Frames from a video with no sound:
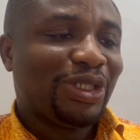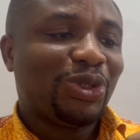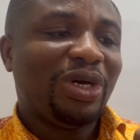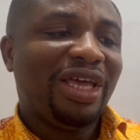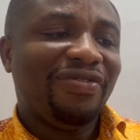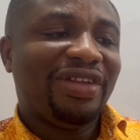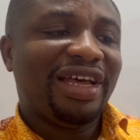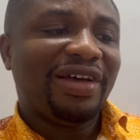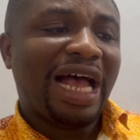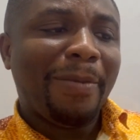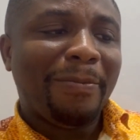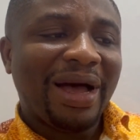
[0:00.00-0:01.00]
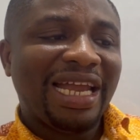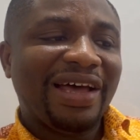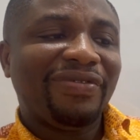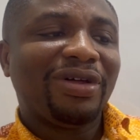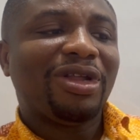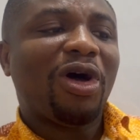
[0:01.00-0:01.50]
So if the upper
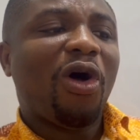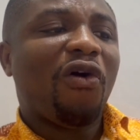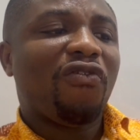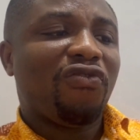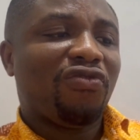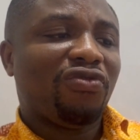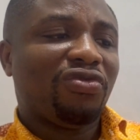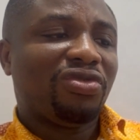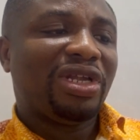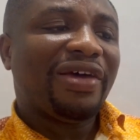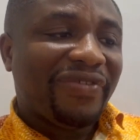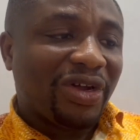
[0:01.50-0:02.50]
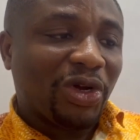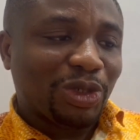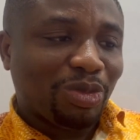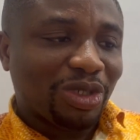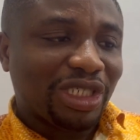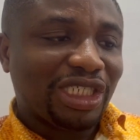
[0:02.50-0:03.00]
level of the
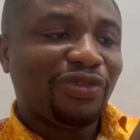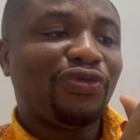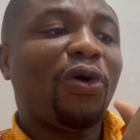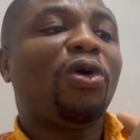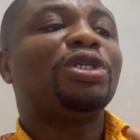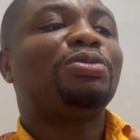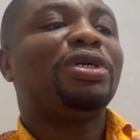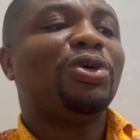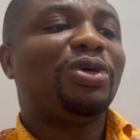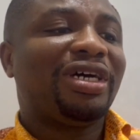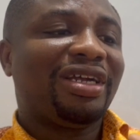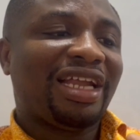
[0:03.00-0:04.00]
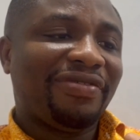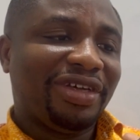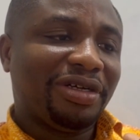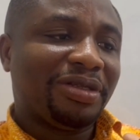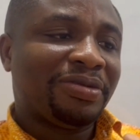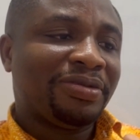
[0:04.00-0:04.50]
venous pulsation falls below the
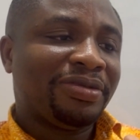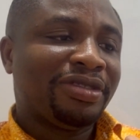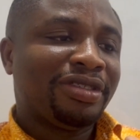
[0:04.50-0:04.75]
clavicle,